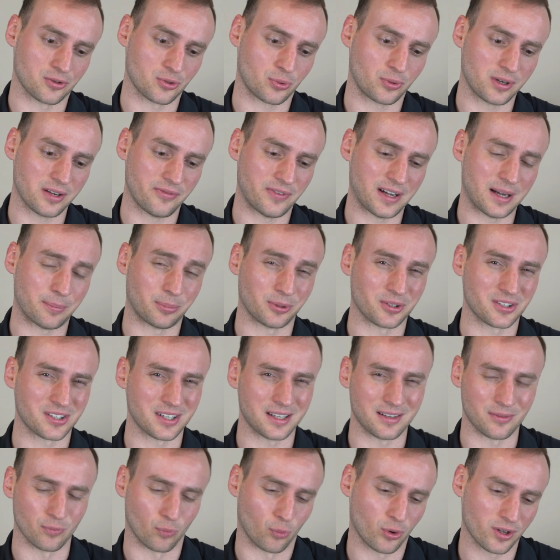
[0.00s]

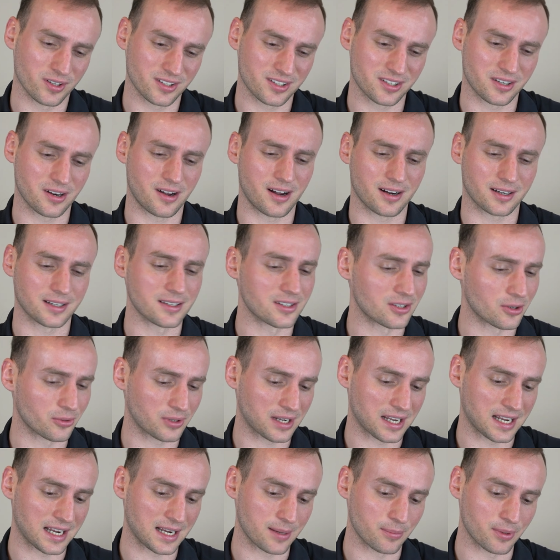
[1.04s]
25% in one stock is
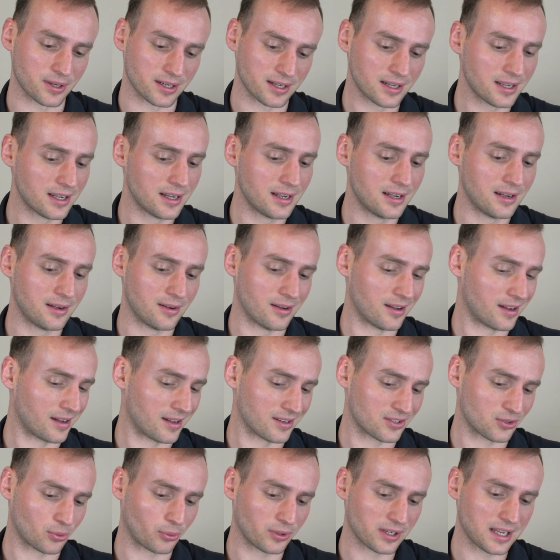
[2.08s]
okay, but
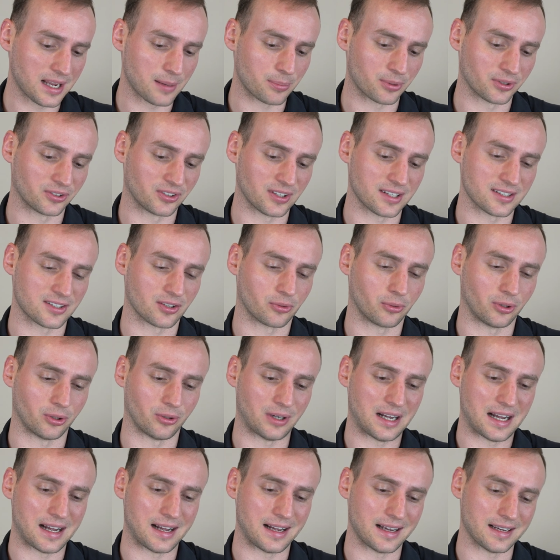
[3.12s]
28% is a
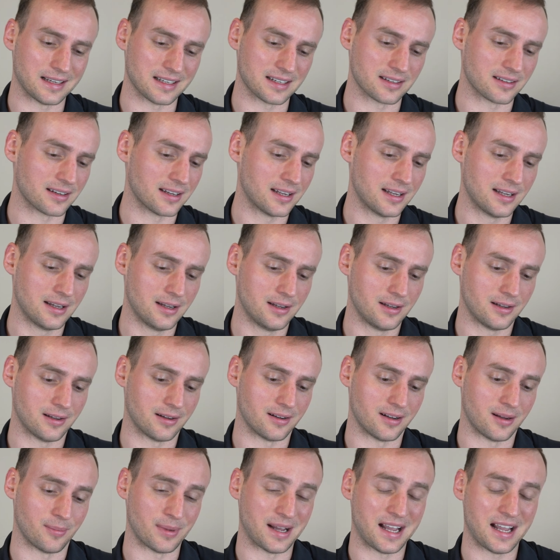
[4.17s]
little high, and
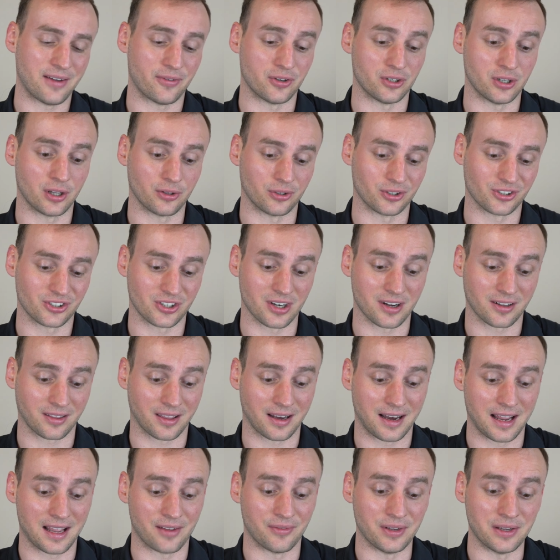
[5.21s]
I have another stock
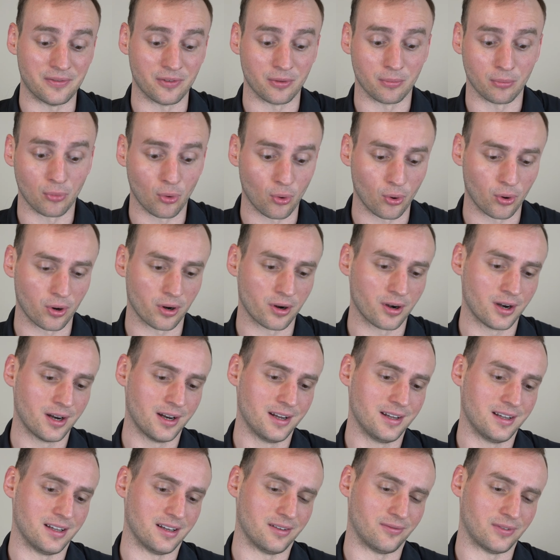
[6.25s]
that I have even more
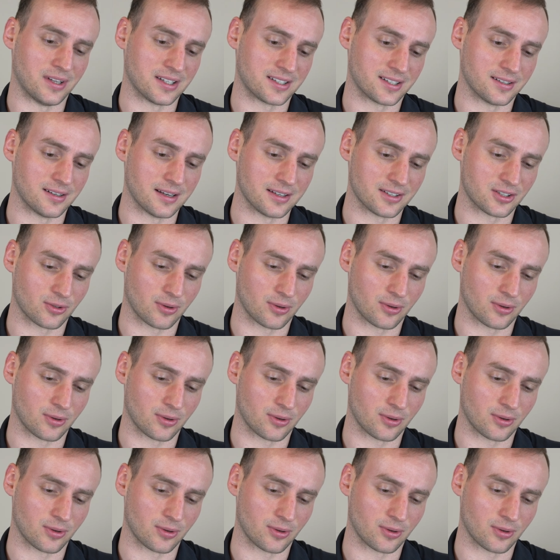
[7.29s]
invested in.